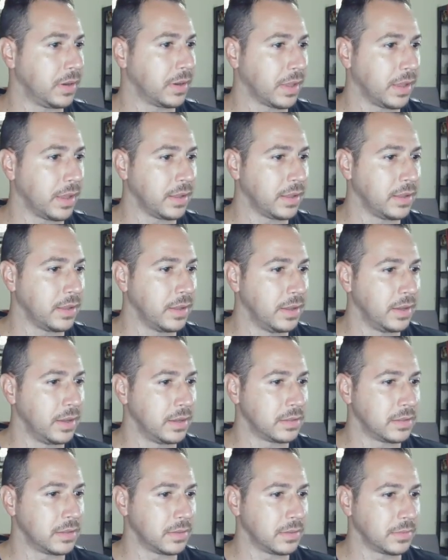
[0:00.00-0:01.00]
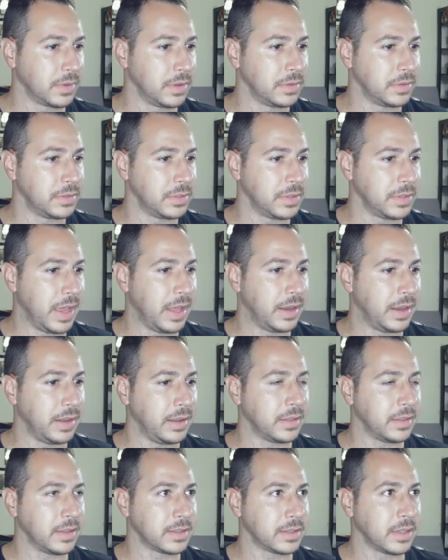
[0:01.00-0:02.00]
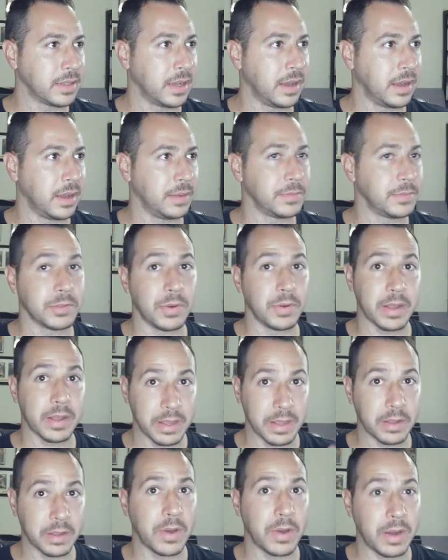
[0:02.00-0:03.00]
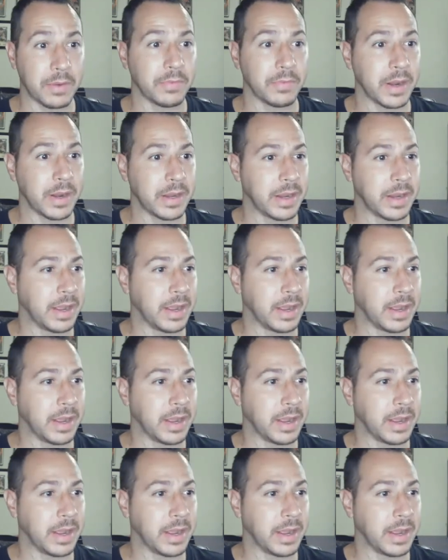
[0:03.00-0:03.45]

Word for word: Okay, so I'm going to edit the time so I can go out